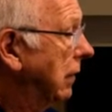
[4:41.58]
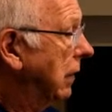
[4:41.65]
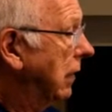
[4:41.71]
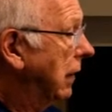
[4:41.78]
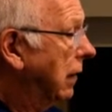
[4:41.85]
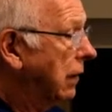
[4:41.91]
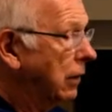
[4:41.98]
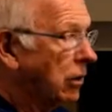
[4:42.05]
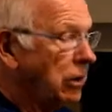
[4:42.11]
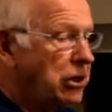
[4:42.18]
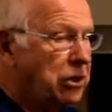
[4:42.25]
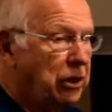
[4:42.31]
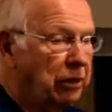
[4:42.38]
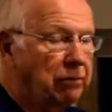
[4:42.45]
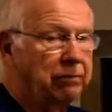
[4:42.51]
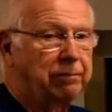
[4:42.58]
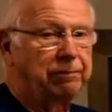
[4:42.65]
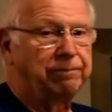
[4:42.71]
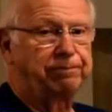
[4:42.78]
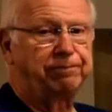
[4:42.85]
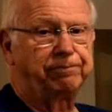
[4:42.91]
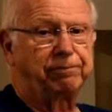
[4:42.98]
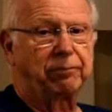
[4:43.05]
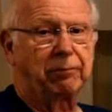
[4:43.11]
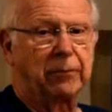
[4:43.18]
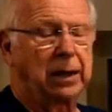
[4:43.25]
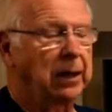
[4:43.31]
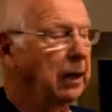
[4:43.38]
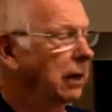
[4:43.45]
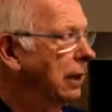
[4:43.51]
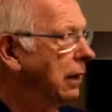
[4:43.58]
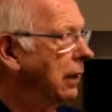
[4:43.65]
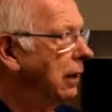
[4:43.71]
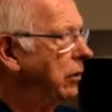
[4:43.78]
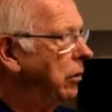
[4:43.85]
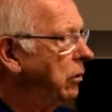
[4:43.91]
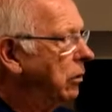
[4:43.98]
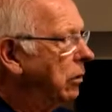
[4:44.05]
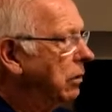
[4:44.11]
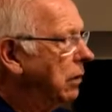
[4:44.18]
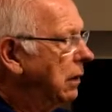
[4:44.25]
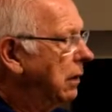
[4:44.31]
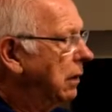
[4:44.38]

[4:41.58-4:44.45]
Christian. And you will